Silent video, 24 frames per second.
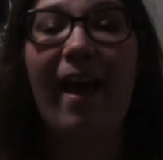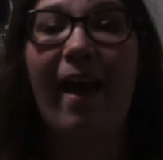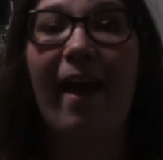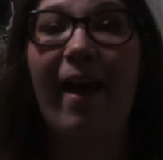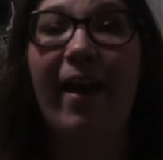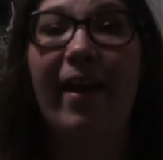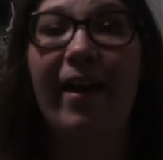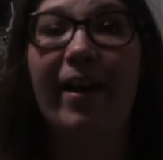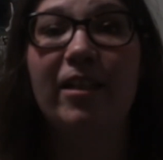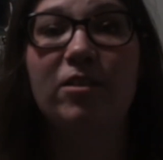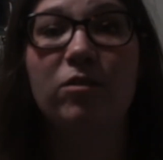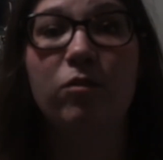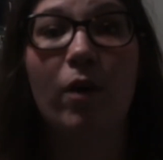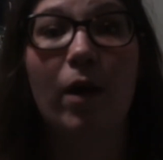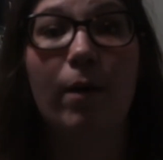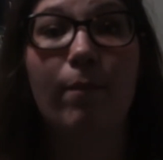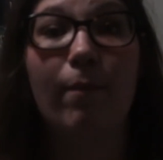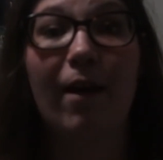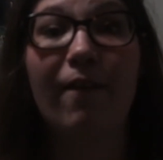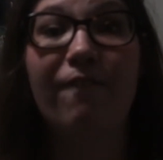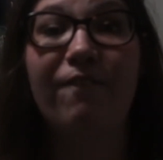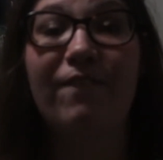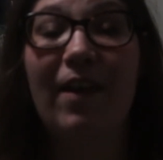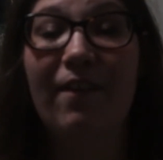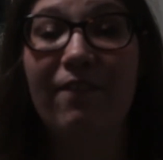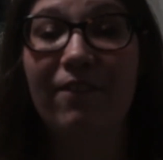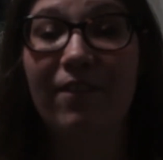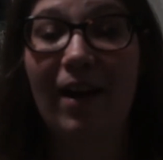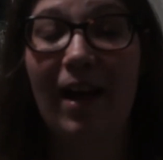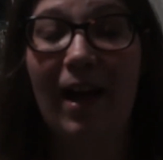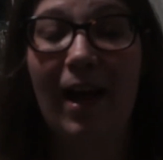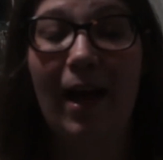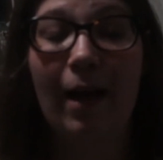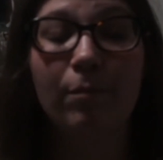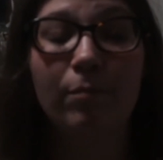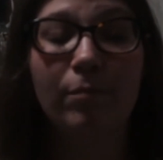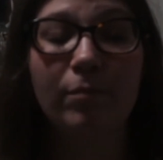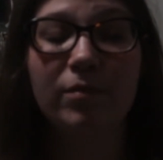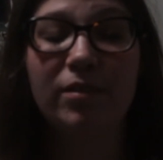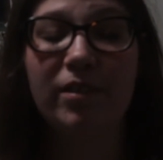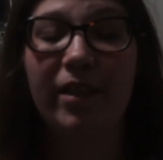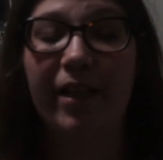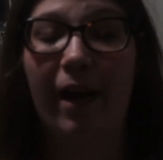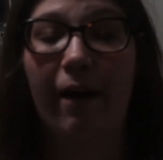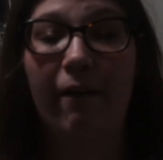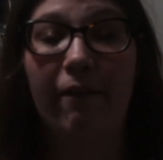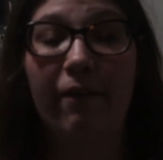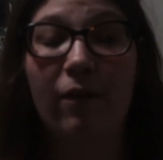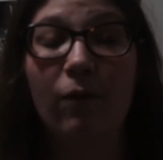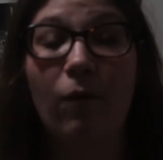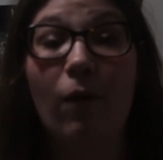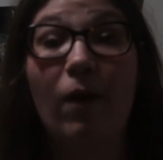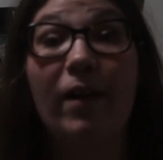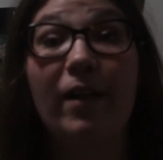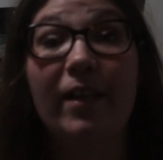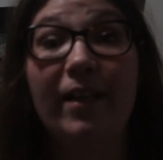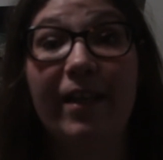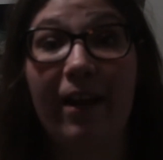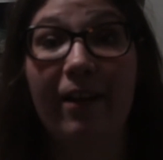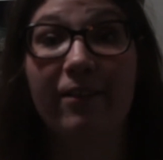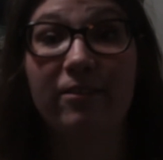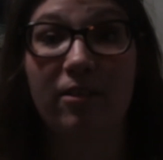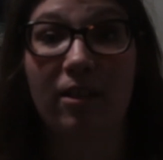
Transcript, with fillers: and it's one of my favorite albums, and I really wanted to get it.